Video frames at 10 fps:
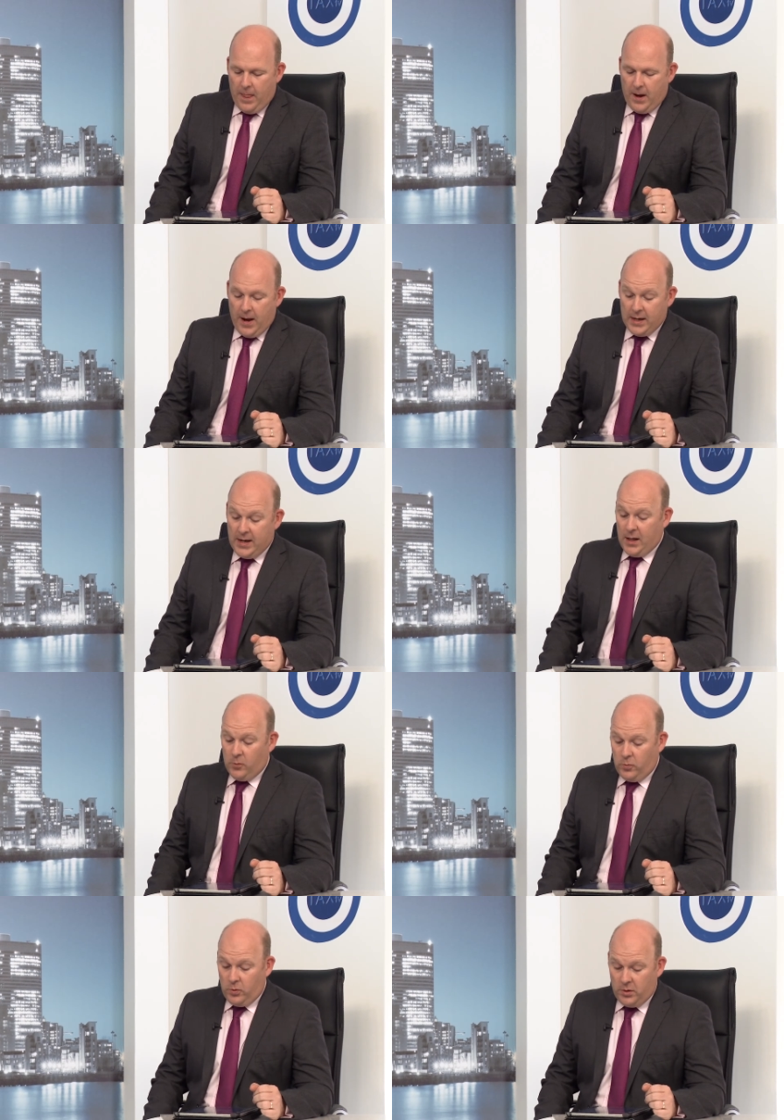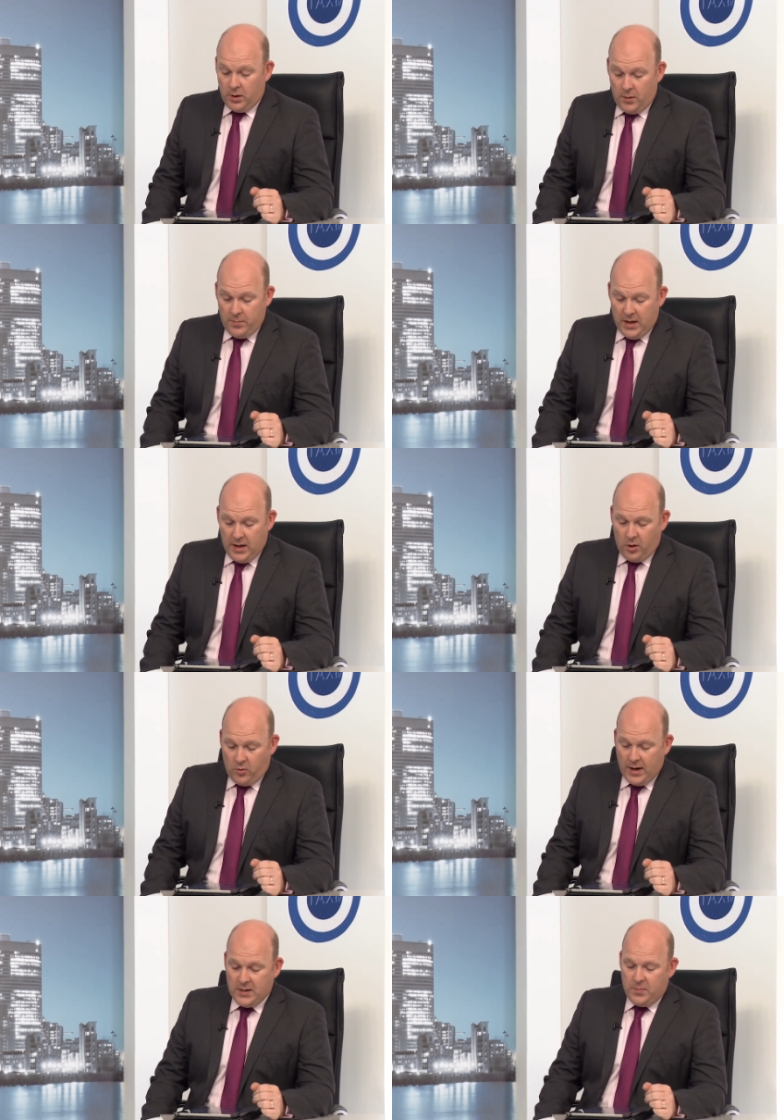Any help would be
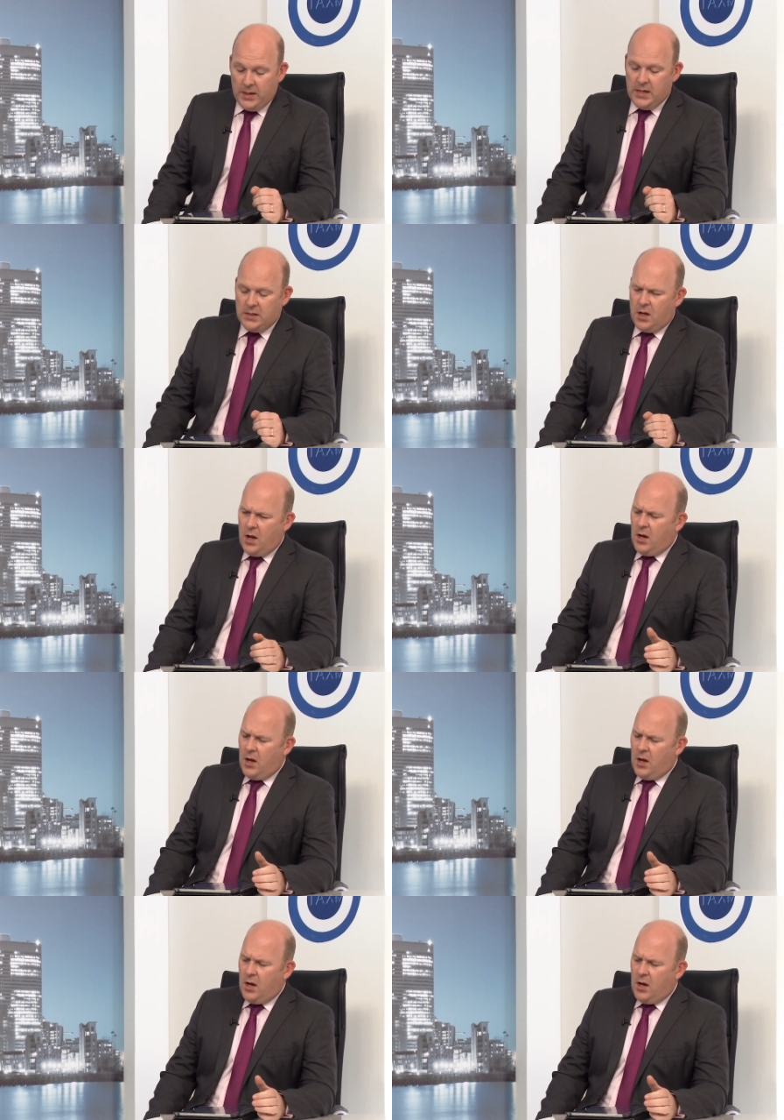great, please.